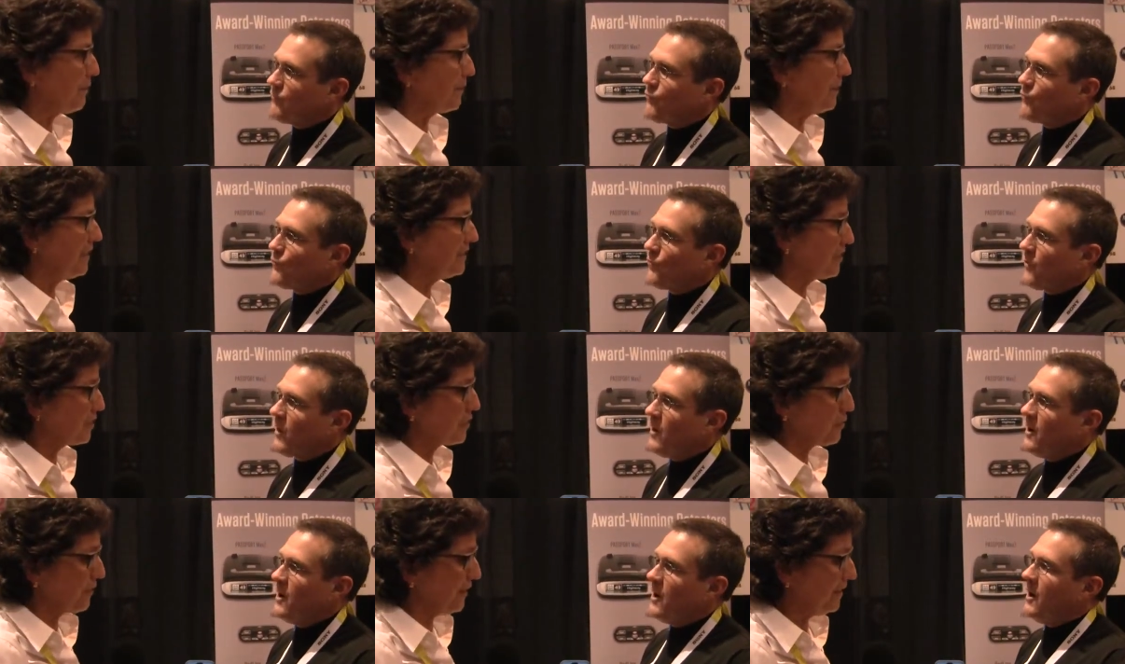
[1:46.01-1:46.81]
Speaker 1: got running. Does
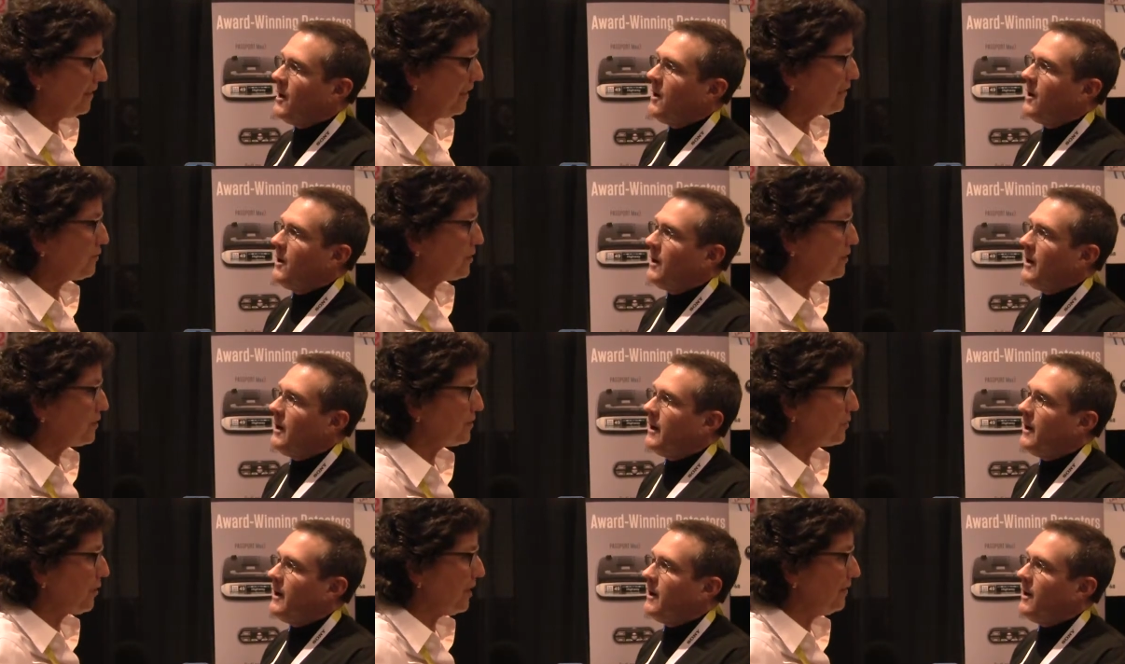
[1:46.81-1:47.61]
this run on Android
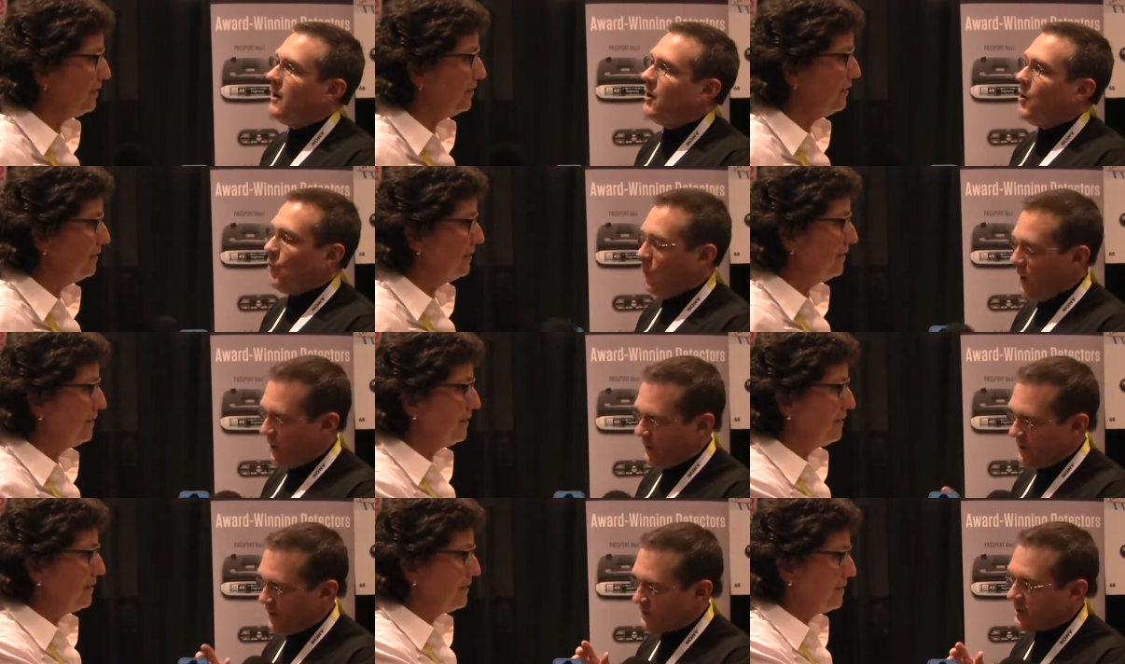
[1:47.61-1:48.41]
as well?
Speaker 2: Well,
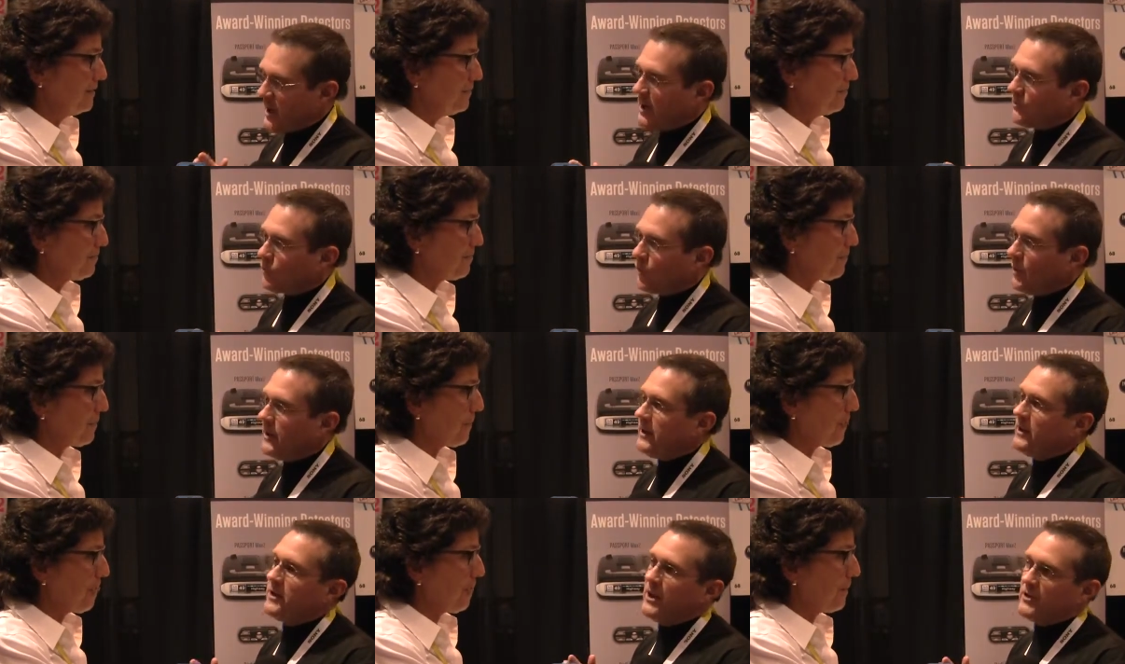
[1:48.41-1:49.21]
it does
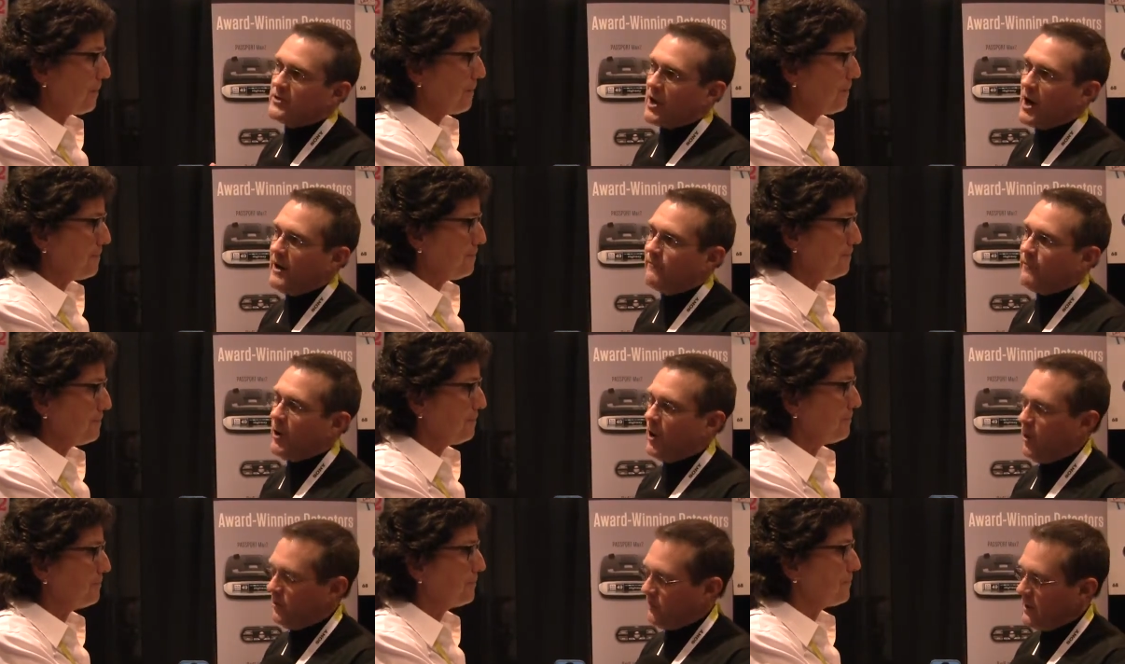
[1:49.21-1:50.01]
Android, it does
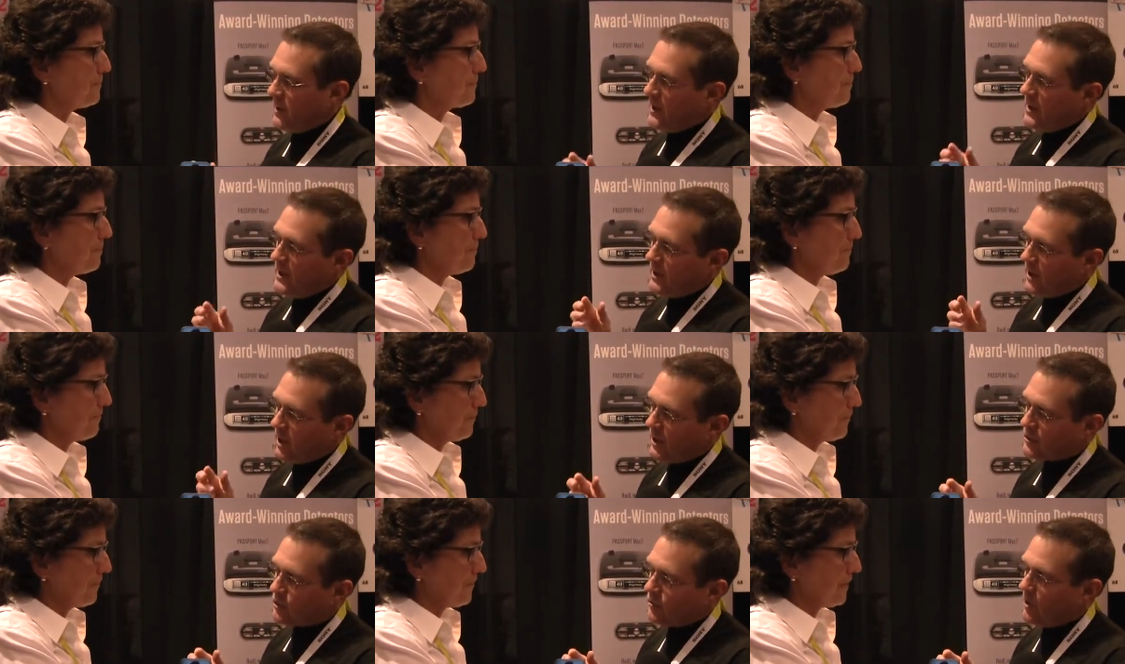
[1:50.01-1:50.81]
iPhone, it
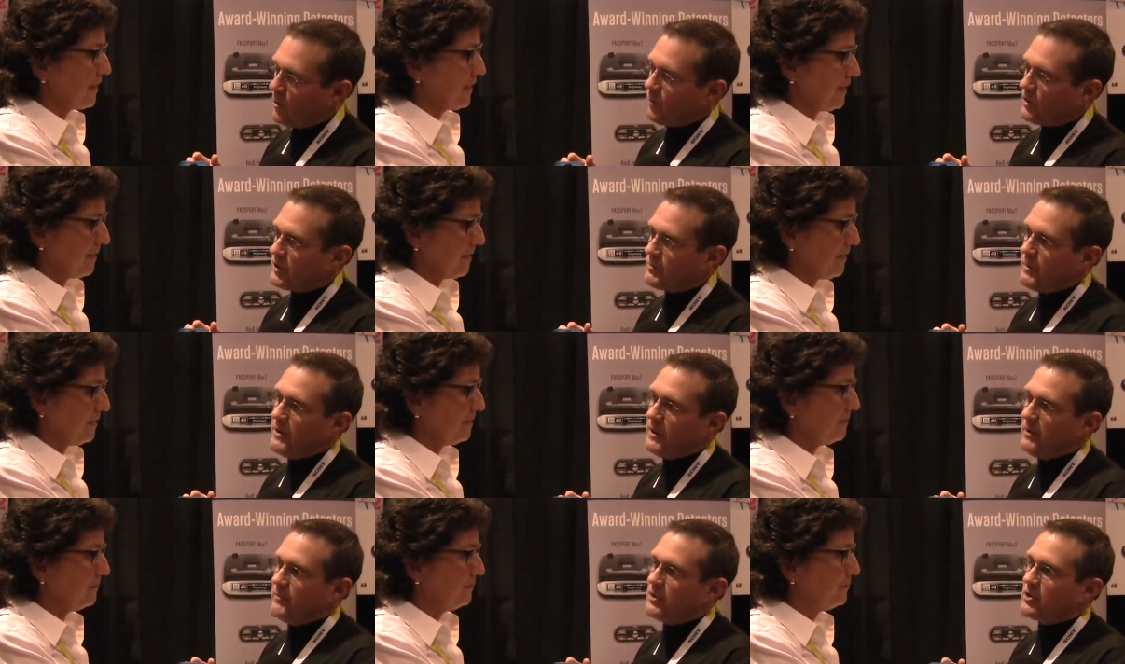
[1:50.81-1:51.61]
lets you know where the speed
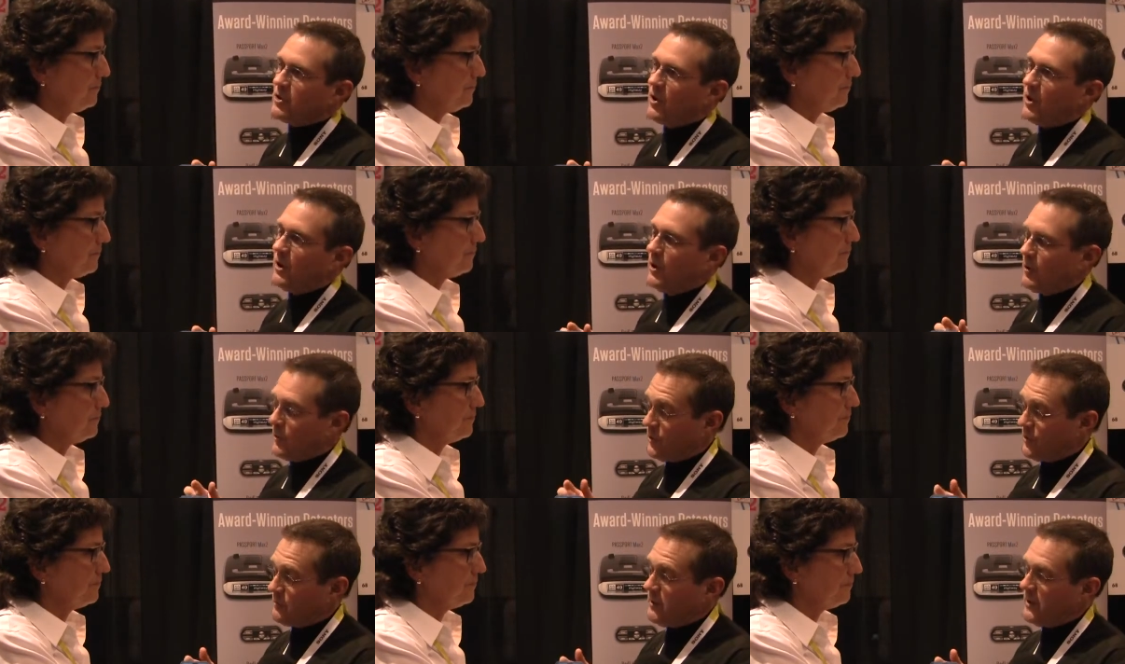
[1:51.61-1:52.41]
limits are, or
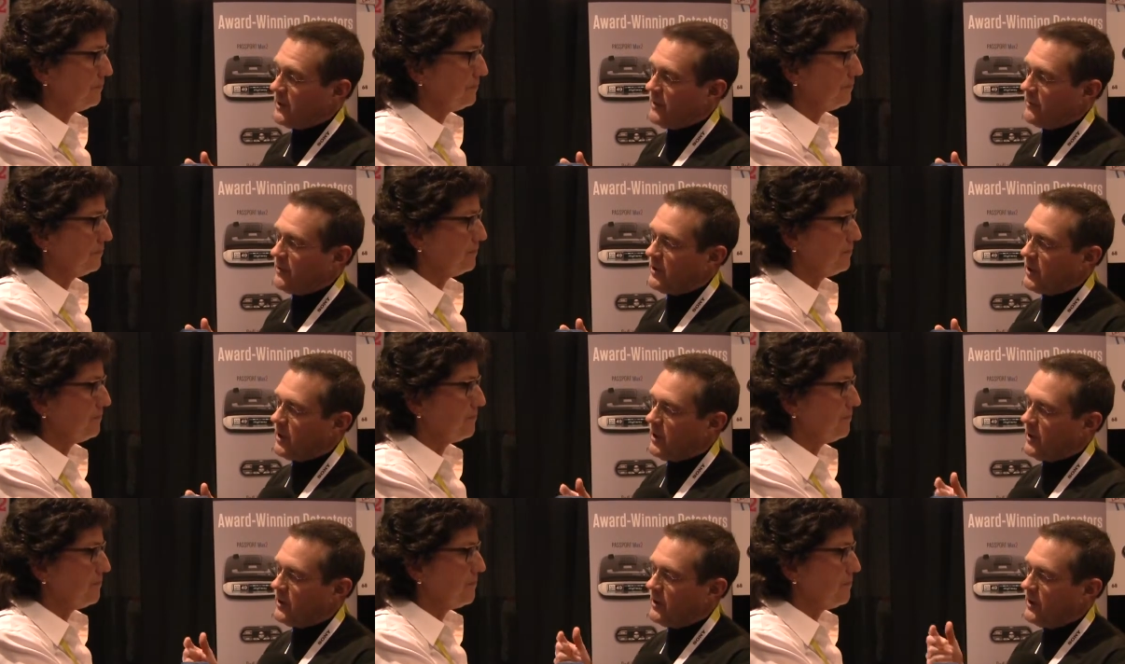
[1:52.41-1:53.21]
the speed limit,
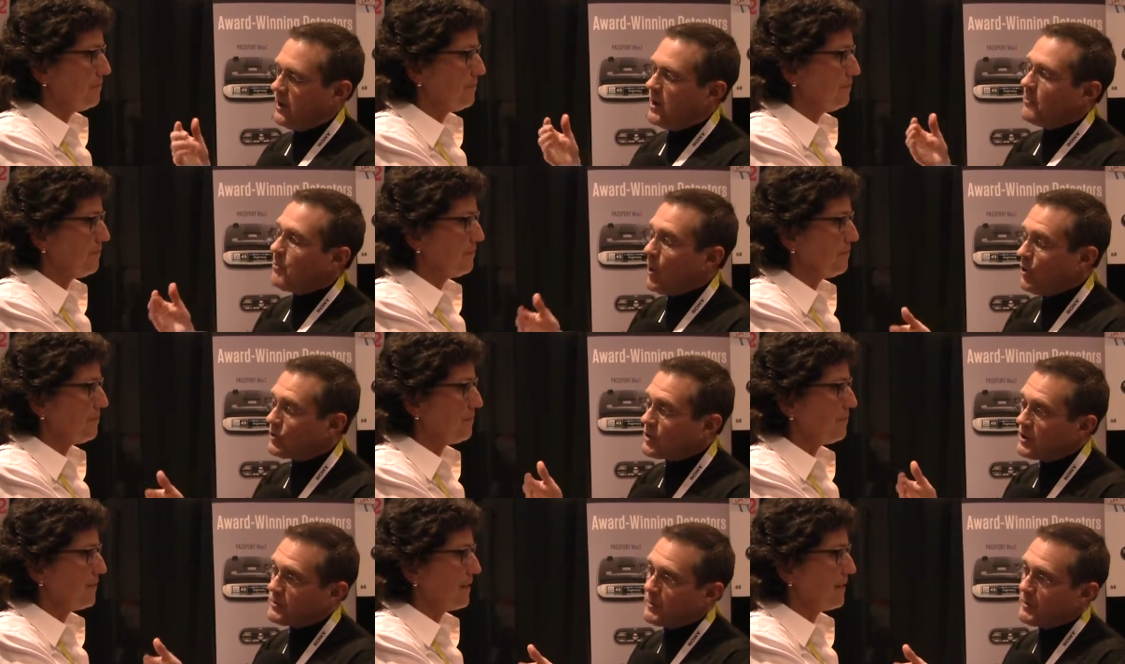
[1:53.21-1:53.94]
posted